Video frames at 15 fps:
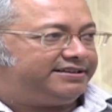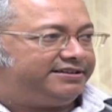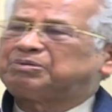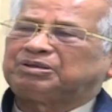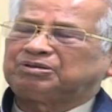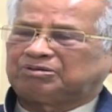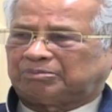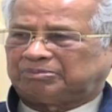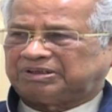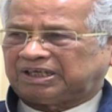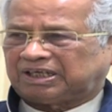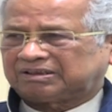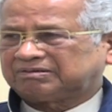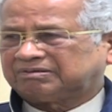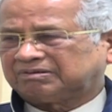Abuse of the
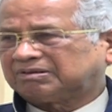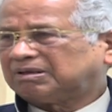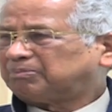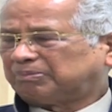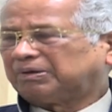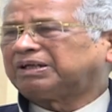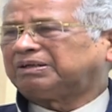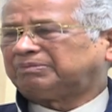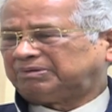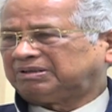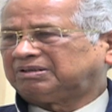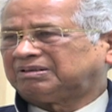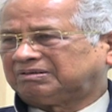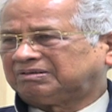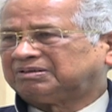Act, complaint
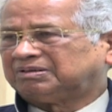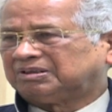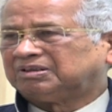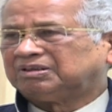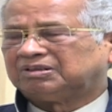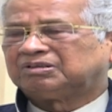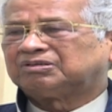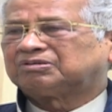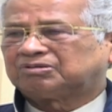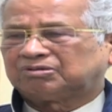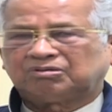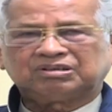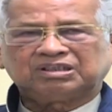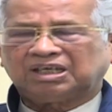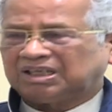even.
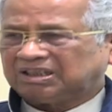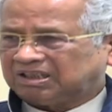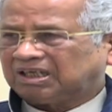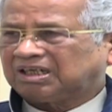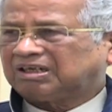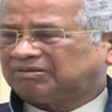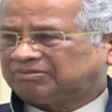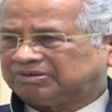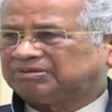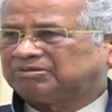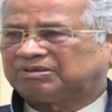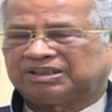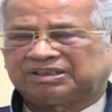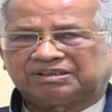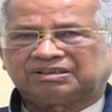So yeah, there are few
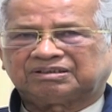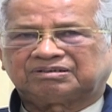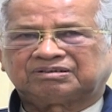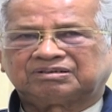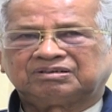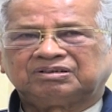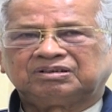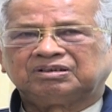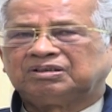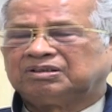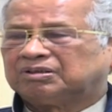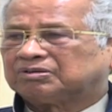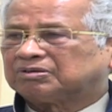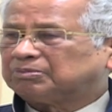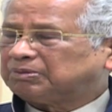cases.
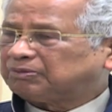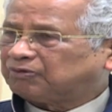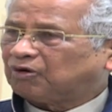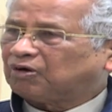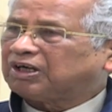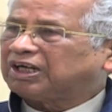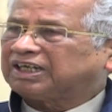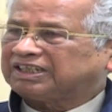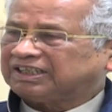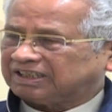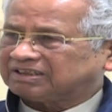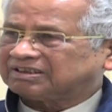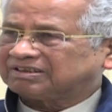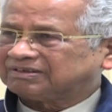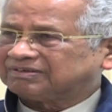So before that,
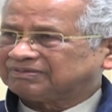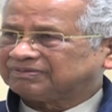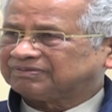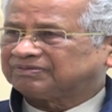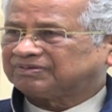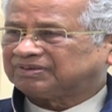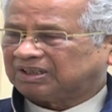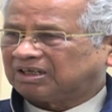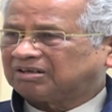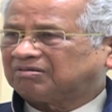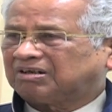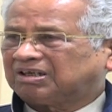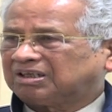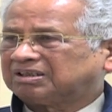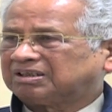yes,
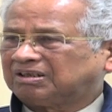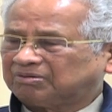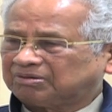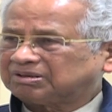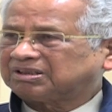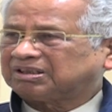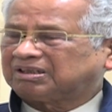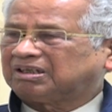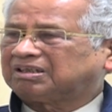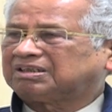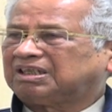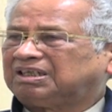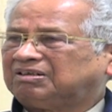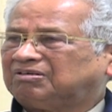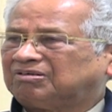there was secret
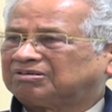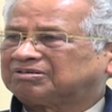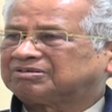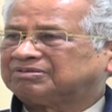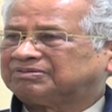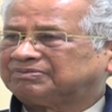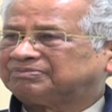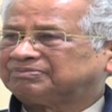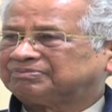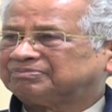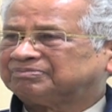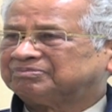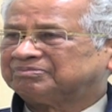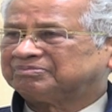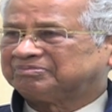killing also.
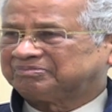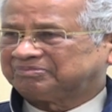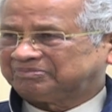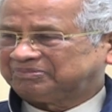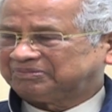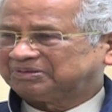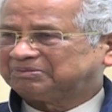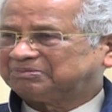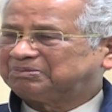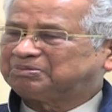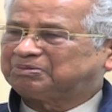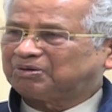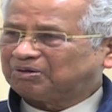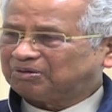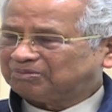
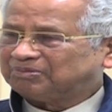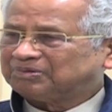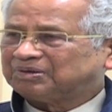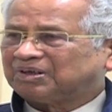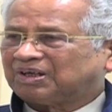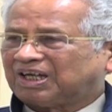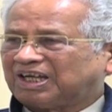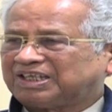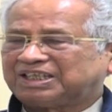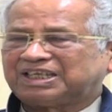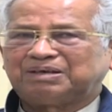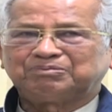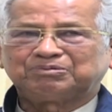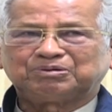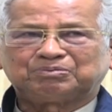Before I
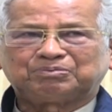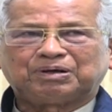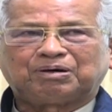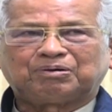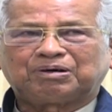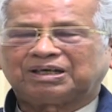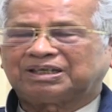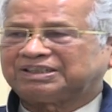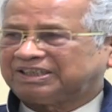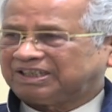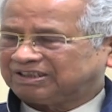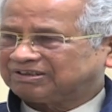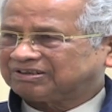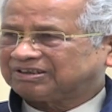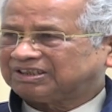came to power,
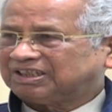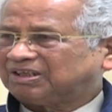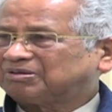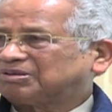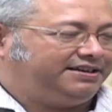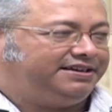yes, there was...